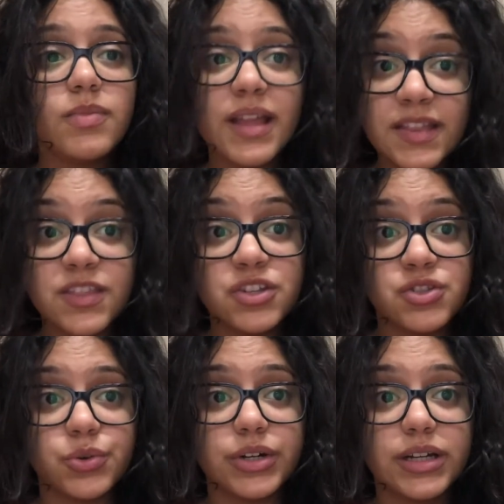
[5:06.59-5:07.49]
In this
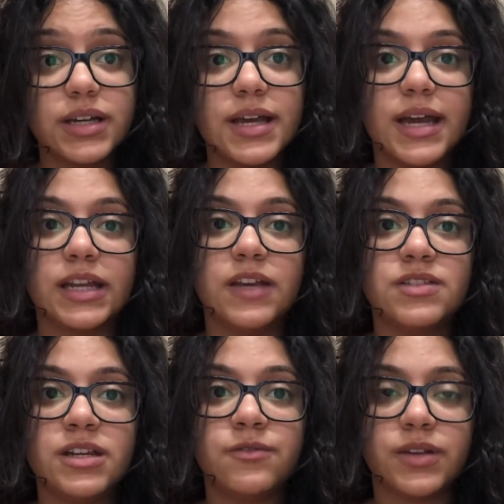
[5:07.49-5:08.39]
story, it gives
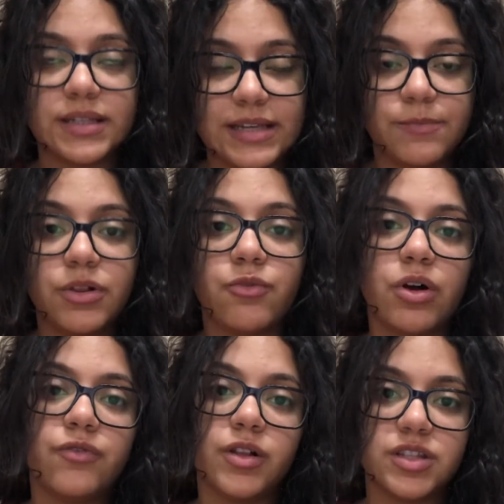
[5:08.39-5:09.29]
an example of what
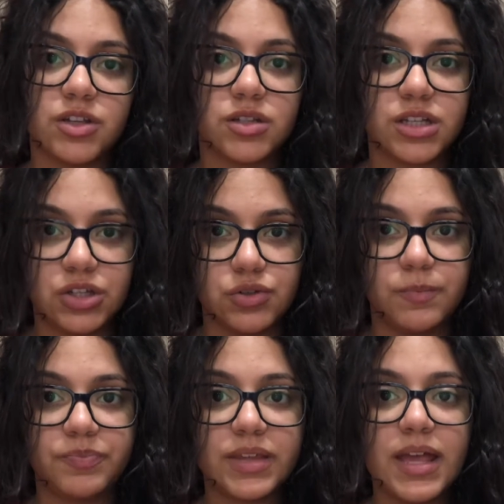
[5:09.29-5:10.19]
false thoughts can do.
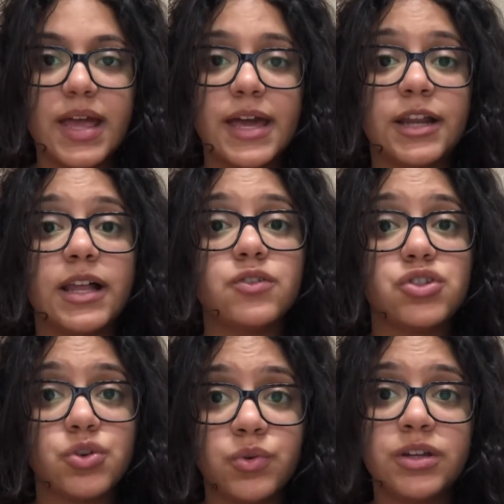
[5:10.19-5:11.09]
It allowed
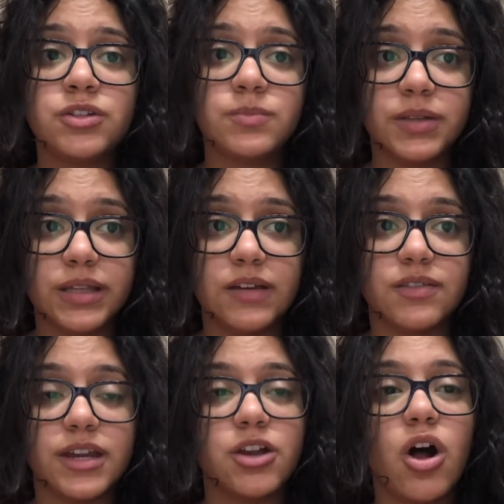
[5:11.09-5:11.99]
Tony to believe
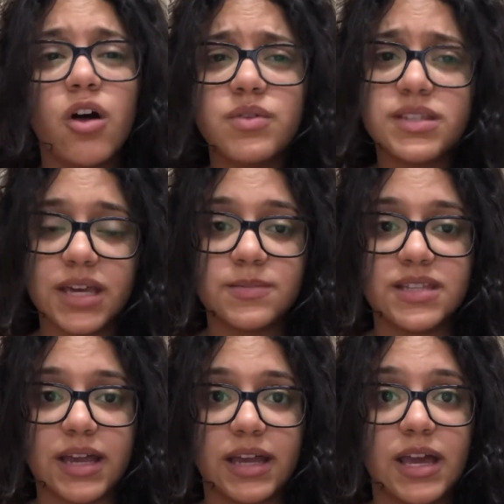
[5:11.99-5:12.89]
that he always came
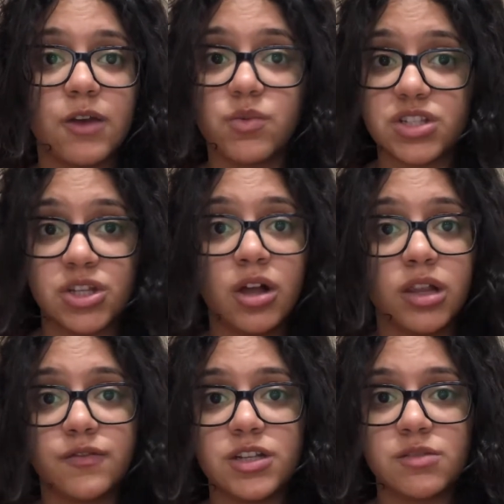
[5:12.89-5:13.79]
second and was not
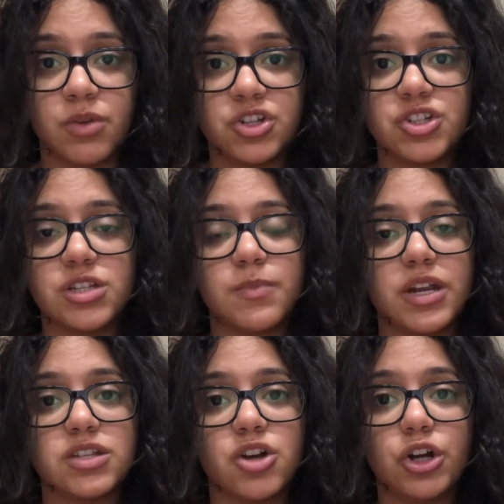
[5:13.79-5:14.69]
loved as much despite
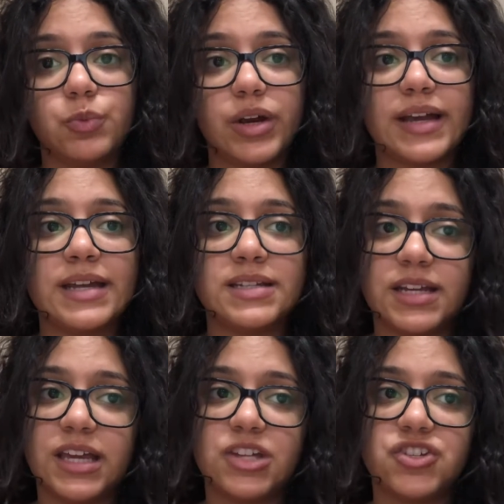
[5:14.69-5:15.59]
his hard work and
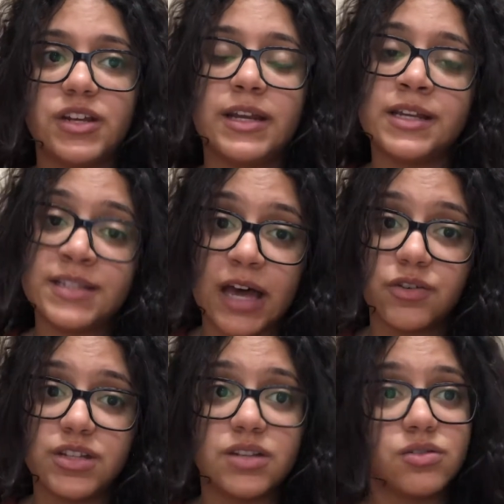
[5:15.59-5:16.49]
dedication in his
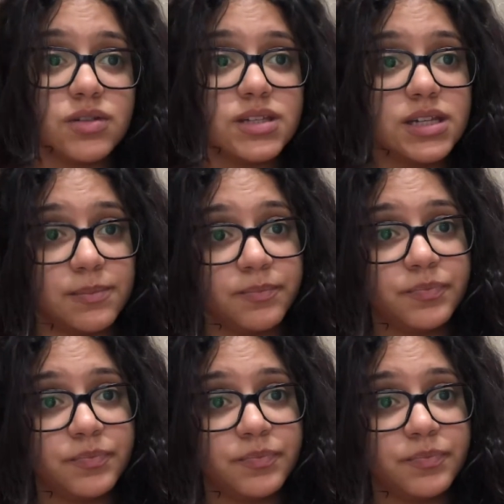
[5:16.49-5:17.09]
house and to his team.